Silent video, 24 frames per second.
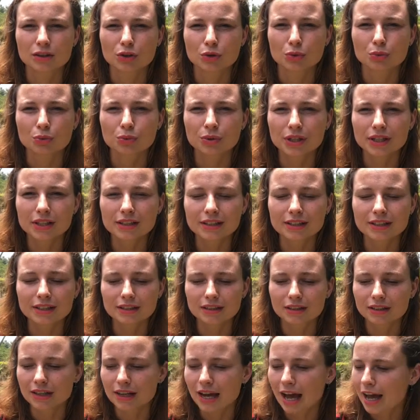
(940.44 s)
Really,
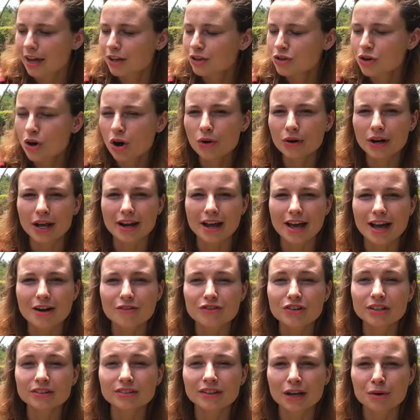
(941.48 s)
I know that
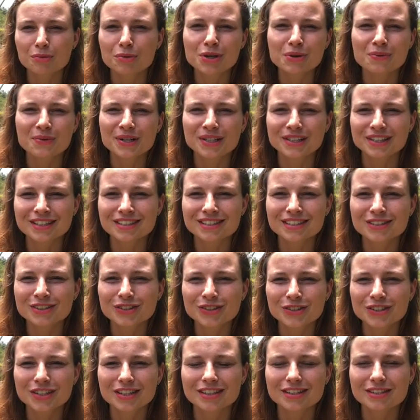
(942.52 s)
every time you will listen
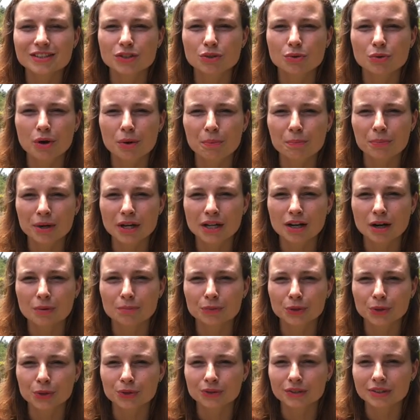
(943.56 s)
to this, you will pick up
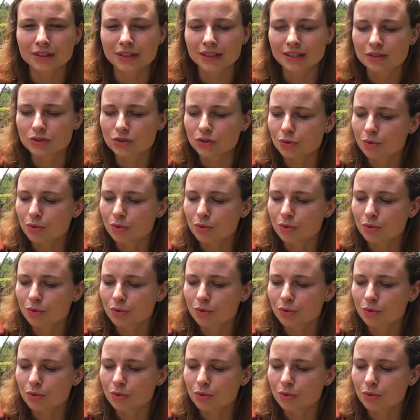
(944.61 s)
new things.